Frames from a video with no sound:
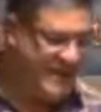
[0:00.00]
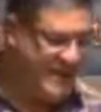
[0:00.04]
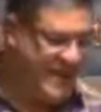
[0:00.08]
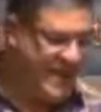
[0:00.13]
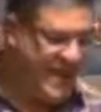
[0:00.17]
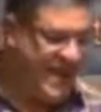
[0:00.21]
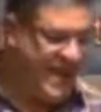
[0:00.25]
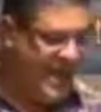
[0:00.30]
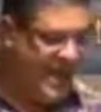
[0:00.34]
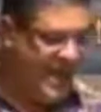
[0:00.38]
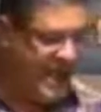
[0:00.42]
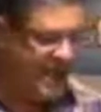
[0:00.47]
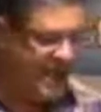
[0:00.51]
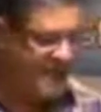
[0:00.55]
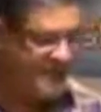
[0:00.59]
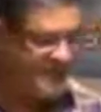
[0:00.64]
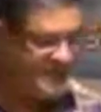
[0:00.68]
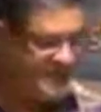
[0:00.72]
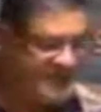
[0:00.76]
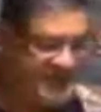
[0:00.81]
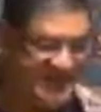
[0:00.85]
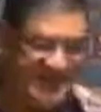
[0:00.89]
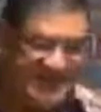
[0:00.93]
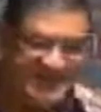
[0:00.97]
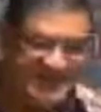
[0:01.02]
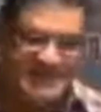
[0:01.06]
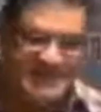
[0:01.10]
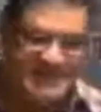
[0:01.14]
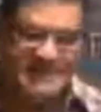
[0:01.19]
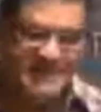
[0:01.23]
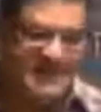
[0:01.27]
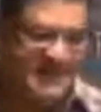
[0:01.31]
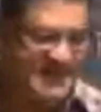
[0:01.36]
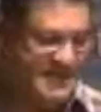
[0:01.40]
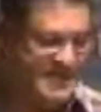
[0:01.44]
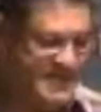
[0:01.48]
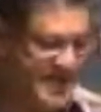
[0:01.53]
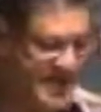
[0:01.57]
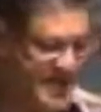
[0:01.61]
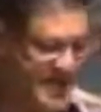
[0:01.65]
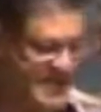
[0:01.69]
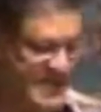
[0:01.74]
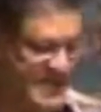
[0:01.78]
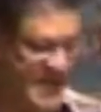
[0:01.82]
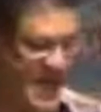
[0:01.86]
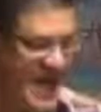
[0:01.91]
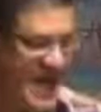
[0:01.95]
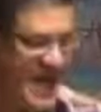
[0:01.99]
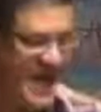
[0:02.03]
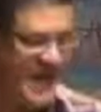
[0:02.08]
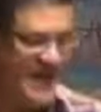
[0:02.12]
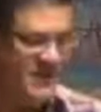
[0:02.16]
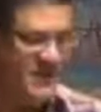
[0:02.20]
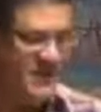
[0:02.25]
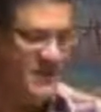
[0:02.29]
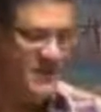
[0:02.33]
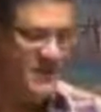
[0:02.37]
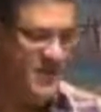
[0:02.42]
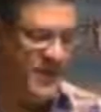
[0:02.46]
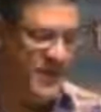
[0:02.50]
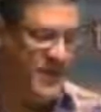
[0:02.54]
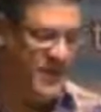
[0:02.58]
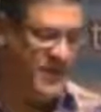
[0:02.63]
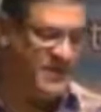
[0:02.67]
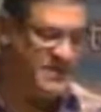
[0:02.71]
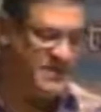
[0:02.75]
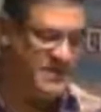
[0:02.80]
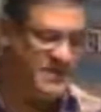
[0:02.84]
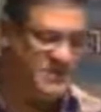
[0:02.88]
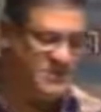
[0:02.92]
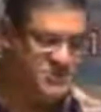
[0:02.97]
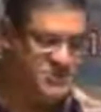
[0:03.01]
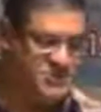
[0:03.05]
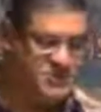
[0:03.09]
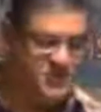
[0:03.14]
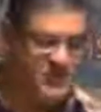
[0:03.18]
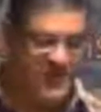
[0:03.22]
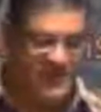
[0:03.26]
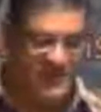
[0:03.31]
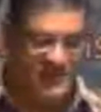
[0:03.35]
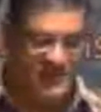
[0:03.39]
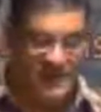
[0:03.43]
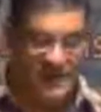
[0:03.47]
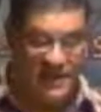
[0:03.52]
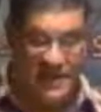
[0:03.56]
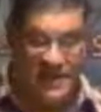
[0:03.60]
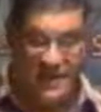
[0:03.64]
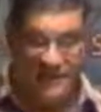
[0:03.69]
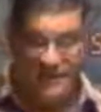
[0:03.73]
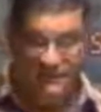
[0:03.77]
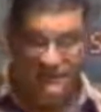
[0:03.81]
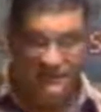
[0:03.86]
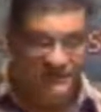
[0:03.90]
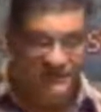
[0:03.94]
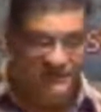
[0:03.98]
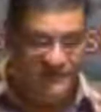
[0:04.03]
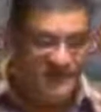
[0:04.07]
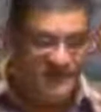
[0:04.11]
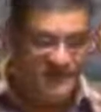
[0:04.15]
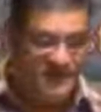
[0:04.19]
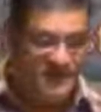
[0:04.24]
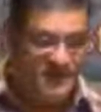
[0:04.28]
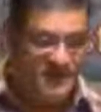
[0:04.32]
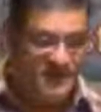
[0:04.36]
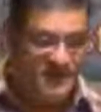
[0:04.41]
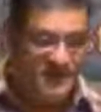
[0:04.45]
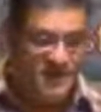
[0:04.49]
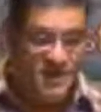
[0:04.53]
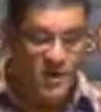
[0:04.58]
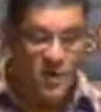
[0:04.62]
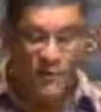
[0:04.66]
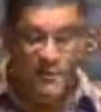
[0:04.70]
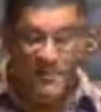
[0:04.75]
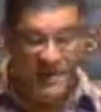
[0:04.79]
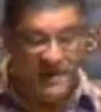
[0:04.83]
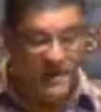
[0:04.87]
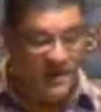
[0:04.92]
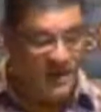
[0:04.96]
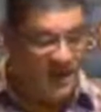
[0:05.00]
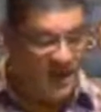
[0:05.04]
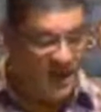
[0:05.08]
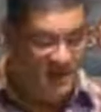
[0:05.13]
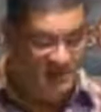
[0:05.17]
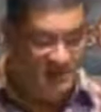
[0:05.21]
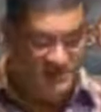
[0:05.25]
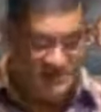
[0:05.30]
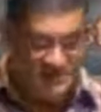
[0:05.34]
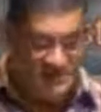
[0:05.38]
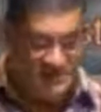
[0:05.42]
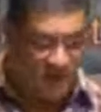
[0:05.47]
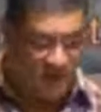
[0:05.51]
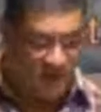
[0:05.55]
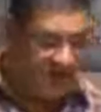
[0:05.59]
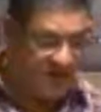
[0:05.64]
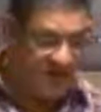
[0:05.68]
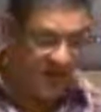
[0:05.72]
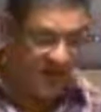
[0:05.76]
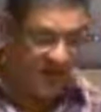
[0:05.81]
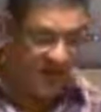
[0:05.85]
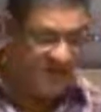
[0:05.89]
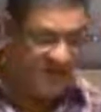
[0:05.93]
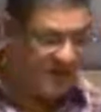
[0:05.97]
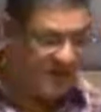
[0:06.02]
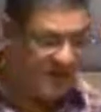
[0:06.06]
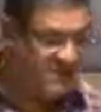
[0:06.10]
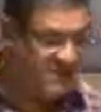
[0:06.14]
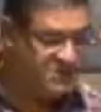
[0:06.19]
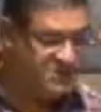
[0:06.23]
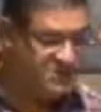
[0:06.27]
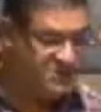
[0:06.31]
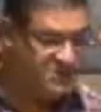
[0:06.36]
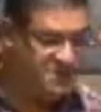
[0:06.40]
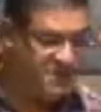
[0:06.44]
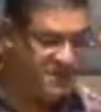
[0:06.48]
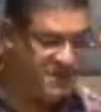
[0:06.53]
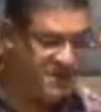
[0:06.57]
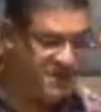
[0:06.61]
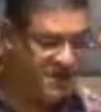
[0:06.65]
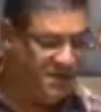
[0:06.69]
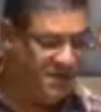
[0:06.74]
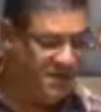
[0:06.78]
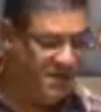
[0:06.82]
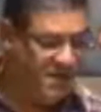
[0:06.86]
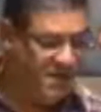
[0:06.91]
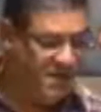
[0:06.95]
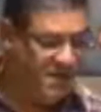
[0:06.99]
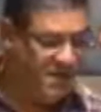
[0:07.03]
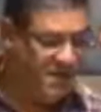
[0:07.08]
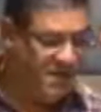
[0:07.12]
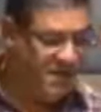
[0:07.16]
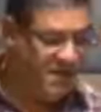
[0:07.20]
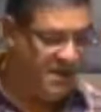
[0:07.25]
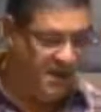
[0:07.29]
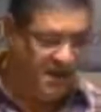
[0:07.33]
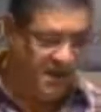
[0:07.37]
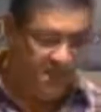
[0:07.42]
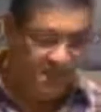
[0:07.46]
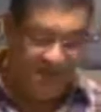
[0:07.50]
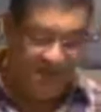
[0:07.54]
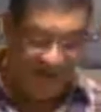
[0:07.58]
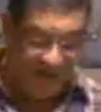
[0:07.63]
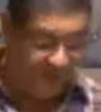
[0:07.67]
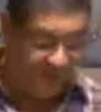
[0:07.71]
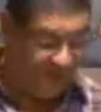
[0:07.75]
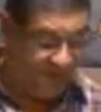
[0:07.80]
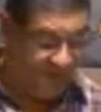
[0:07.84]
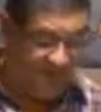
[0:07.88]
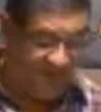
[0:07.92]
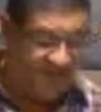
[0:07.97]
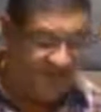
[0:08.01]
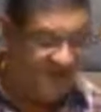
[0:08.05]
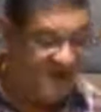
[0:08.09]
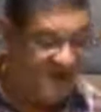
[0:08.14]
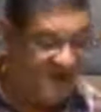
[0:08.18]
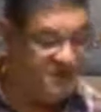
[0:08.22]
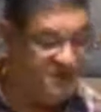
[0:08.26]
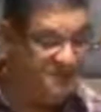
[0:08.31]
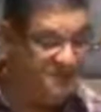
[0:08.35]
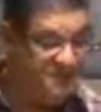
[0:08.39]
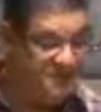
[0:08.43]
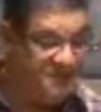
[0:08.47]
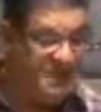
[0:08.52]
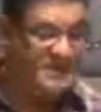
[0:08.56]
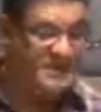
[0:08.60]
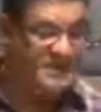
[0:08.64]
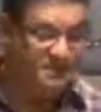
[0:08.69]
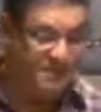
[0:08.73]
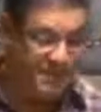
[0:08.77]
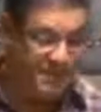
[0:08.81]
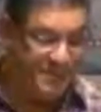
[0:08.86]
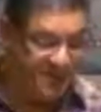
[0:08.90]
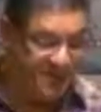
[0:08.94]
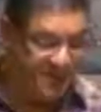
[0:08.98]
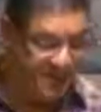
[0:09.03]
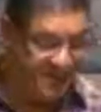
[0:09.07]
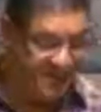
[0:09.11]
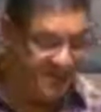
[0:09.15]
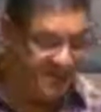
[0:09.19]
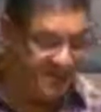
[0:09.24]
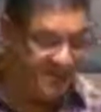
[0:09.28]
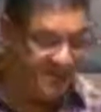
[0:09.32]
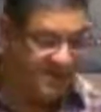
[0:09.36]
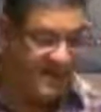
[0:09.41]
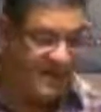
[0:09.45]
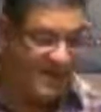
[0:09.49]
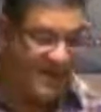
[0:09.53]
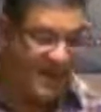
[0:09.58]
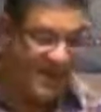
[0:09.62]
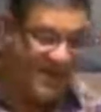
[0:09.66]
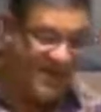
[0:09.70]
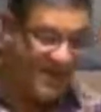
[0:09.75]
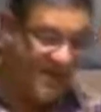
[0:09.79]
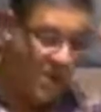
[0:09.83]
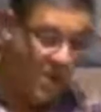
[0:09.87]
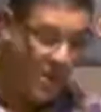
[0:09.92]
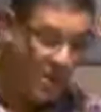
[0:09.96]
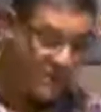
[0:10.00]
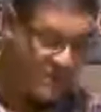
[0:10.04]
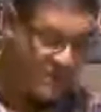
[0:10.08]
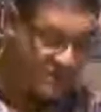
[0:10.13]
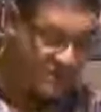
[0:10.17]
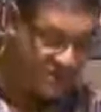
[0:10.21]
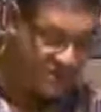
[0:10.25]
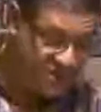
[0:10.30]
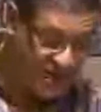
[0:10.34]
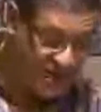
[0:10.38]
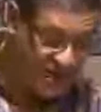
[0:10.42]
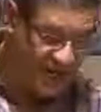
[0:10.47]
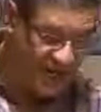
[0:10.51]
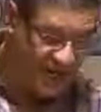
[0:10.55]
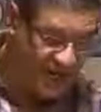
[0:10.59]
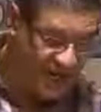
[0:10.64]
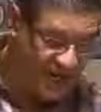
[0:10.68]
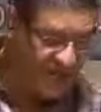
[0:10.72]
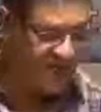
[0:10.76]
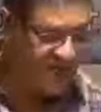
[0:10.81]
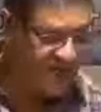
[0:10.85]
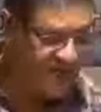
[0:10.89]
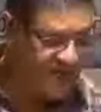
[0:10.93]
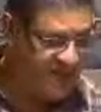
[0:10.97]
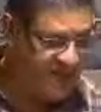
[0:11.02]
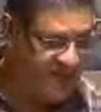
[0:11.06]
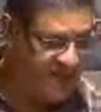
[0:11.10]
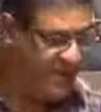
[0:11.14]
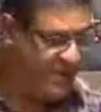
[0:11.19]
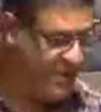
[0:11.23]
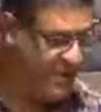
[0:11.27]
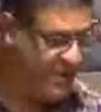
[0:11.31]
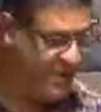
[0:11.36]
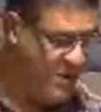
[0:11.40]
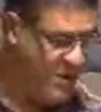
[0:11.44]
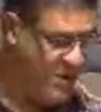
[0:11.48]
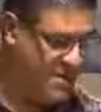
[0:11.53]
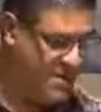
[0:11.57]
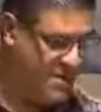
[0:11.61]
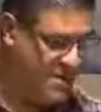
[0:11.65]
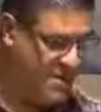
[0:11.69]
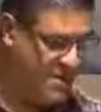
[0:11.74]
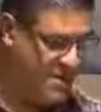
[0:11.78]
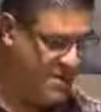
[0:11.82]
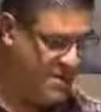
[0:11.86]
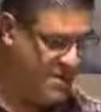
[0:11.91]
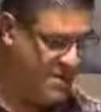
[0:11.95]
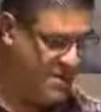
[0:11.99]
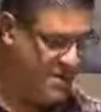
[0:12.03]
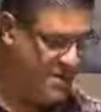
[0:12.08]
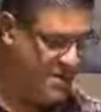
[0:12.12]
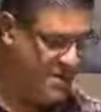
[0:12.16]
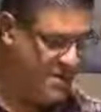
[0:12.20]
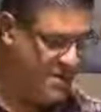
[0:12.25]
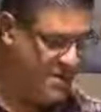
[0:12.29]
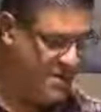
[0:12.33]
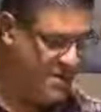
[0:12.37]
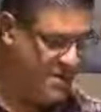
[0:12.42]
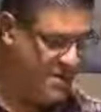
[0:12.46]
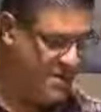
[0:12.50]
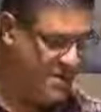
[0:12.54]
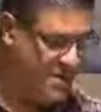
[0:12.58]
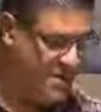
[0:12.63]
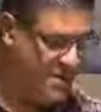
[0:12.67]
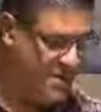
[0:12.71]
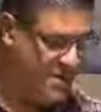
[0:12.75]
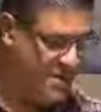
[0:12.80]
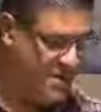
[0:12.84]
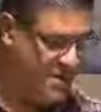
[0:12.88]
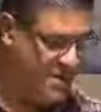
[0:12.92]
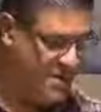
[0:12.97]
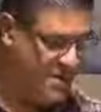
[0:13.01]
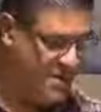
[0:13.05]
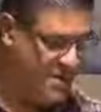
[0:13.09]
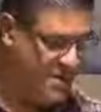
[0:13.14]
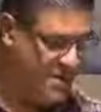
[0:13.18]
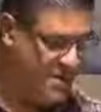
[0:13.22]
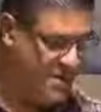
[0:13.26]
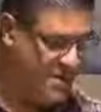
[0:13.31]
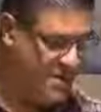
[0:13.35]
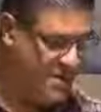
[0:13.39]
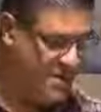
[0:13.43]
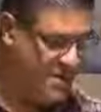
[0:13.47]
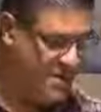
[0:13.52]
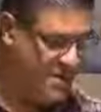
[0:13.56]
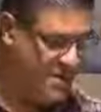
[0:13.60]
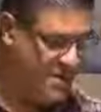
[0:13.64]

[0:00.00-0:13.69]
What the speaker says: And Jesus, he says, I am the way, the truth, and the life. No man comes or comes unto me, my Father, but by me. And John, I put here one because it comes from the Spanish one, sorry.